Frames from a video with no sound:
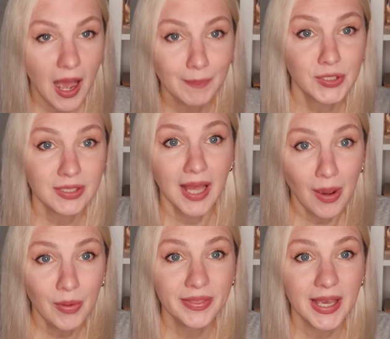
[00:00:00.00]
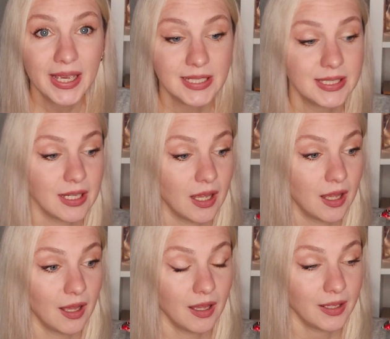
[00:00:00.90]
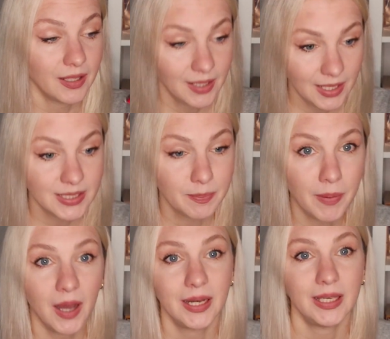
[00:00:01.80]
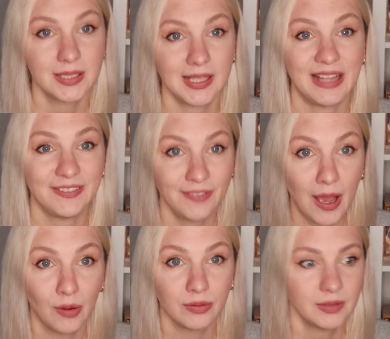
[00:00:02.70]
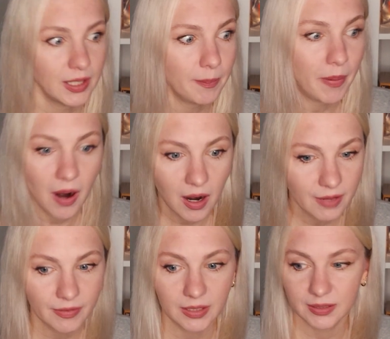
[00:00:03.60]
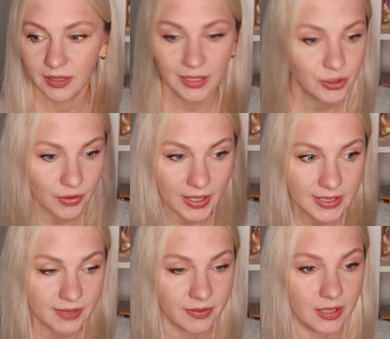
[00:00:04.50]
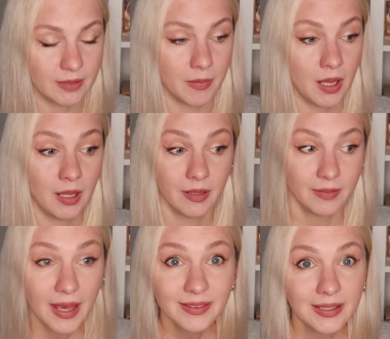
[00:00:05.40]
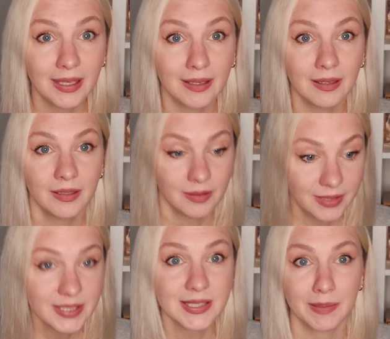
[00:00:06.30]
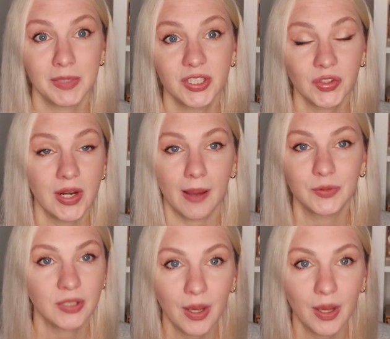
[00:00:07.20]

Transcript: up to nowadays, his body is not found, not a part of it, not a trace of it, nothing. This is a mystery up to